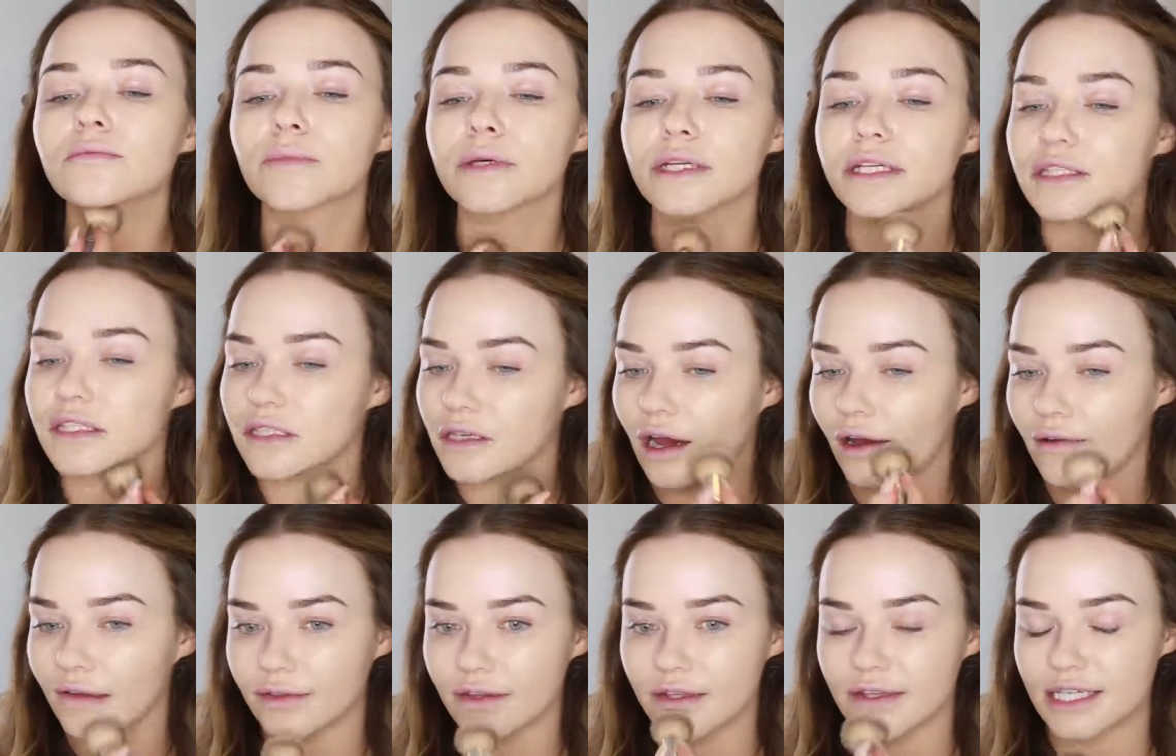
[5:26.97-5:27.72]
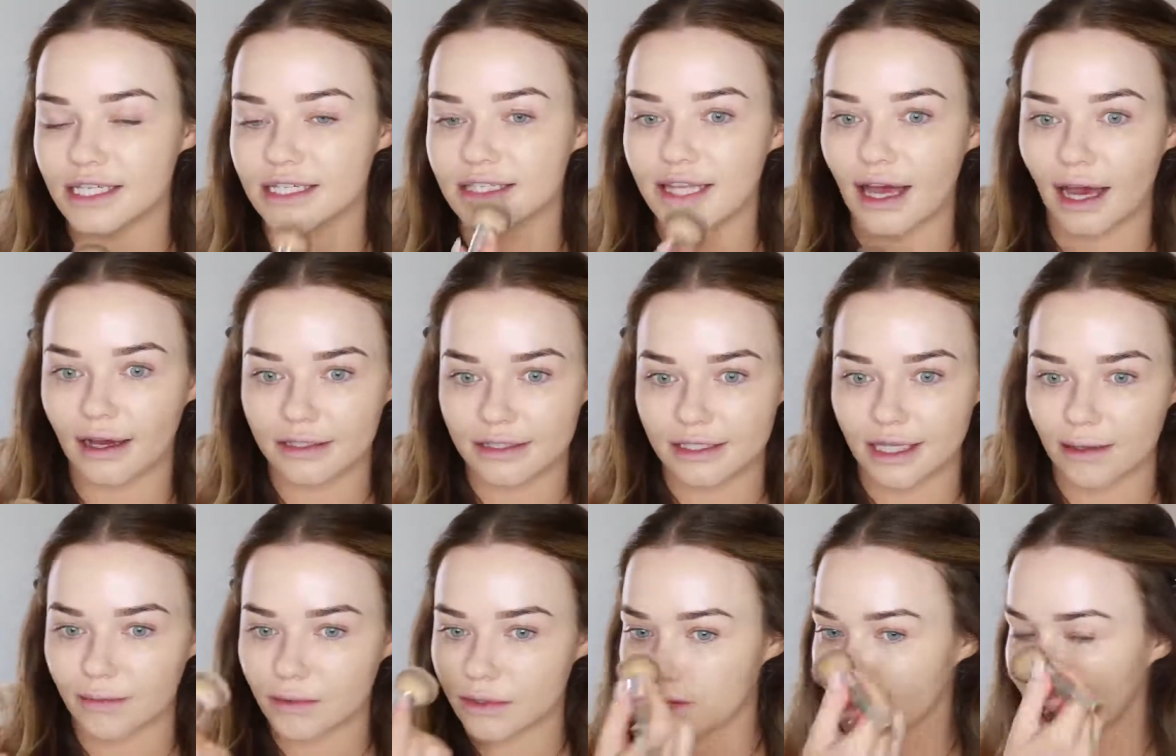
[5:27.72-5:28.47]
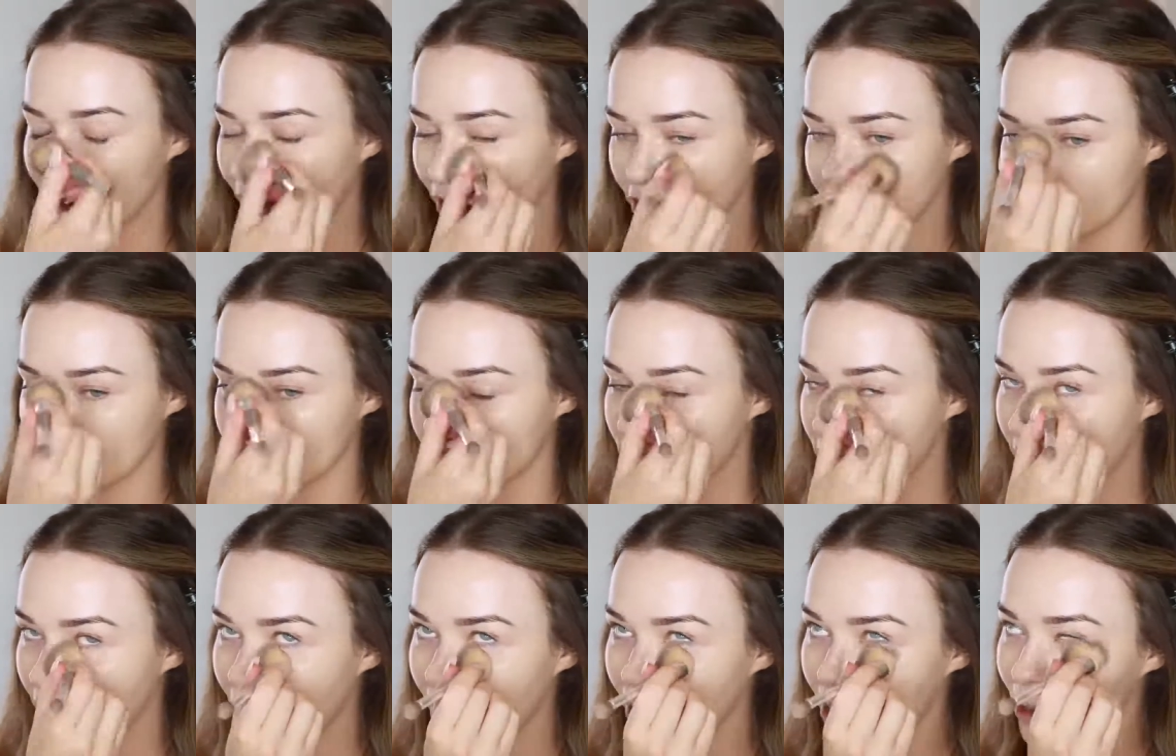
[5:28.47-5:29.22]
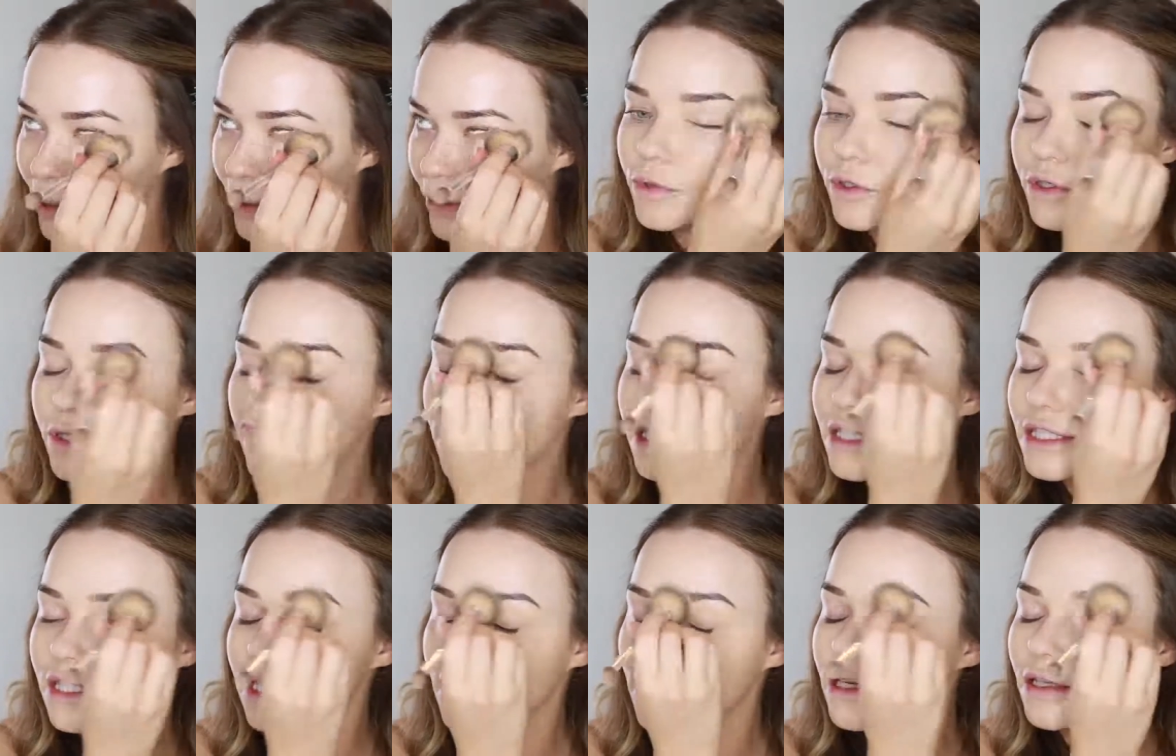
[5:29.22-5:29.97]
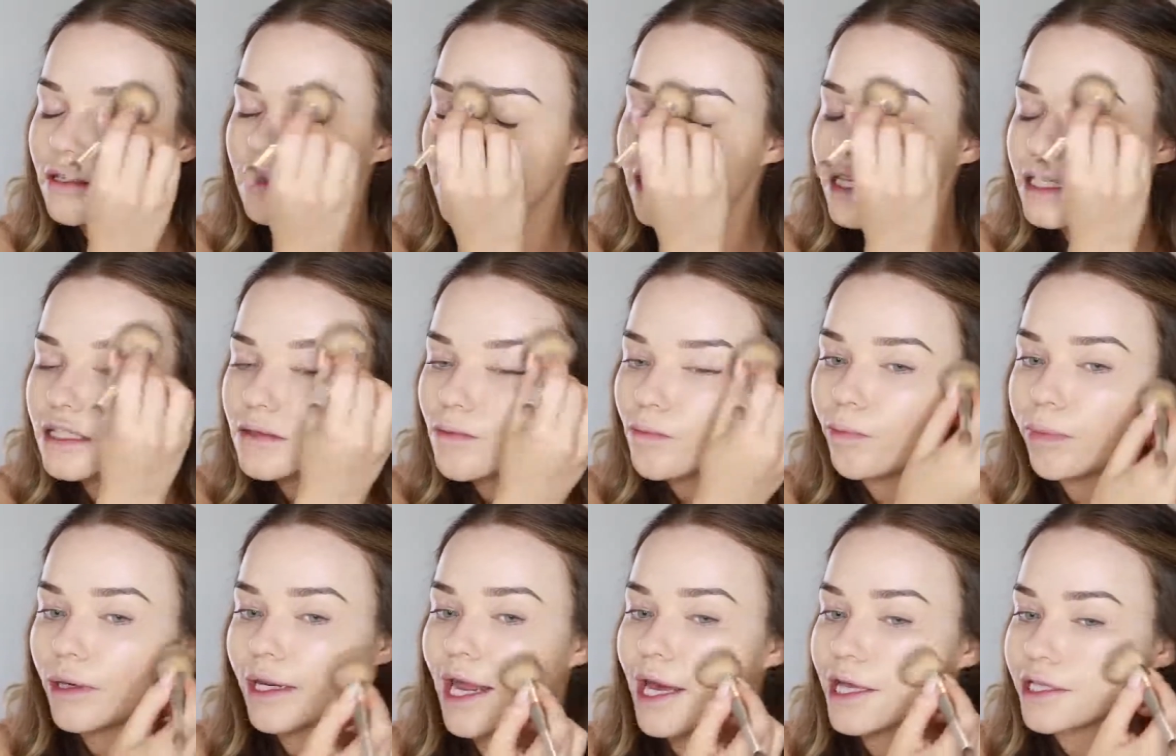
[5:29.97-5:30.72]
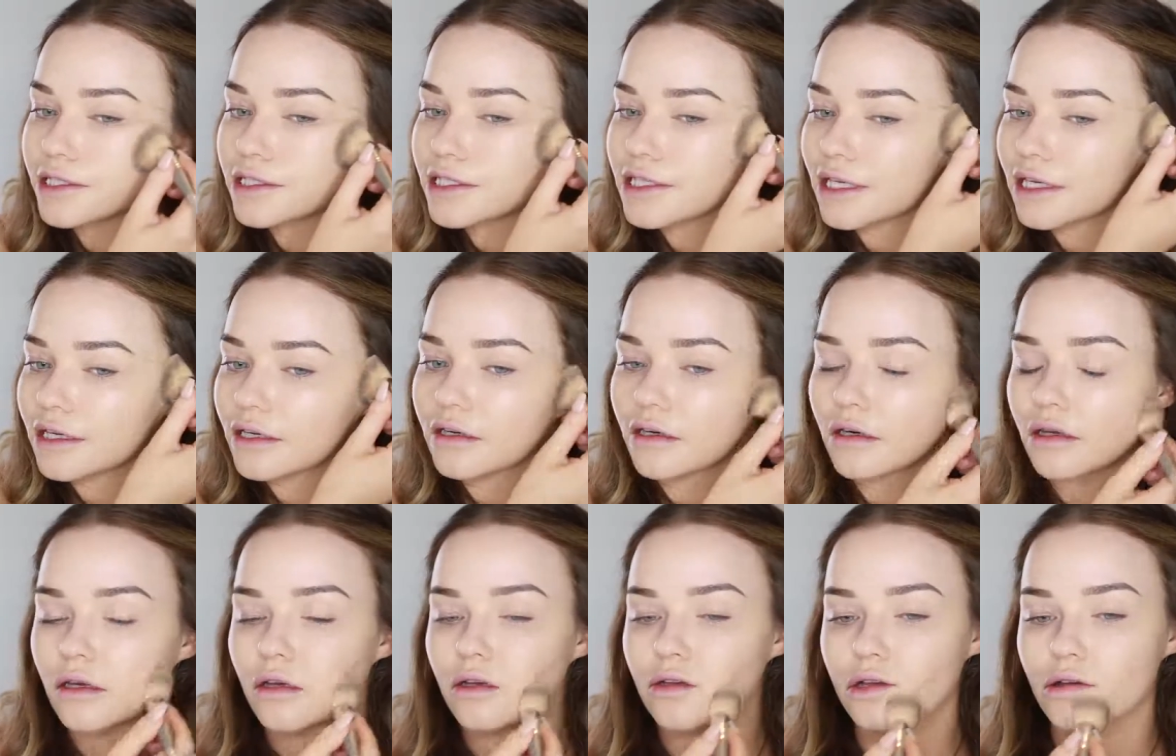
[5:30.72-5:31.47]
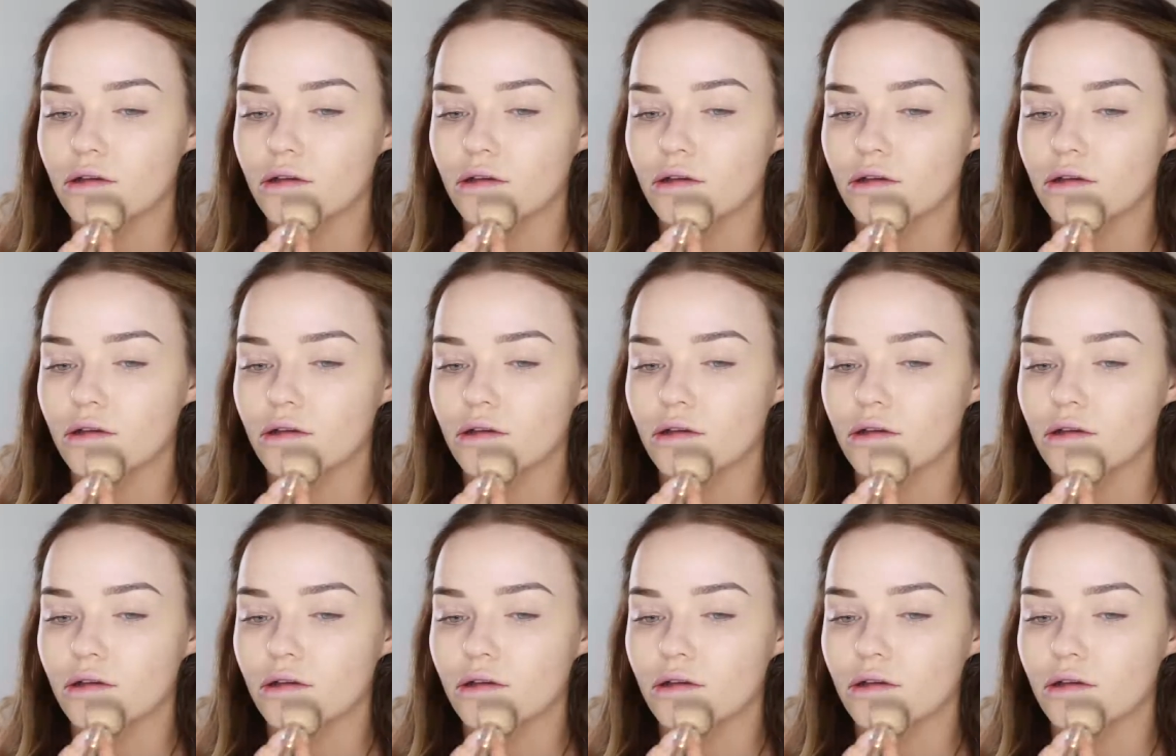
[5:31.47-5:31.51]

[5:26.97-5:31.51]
but it's not the exact same as my natural skin you can see this blends in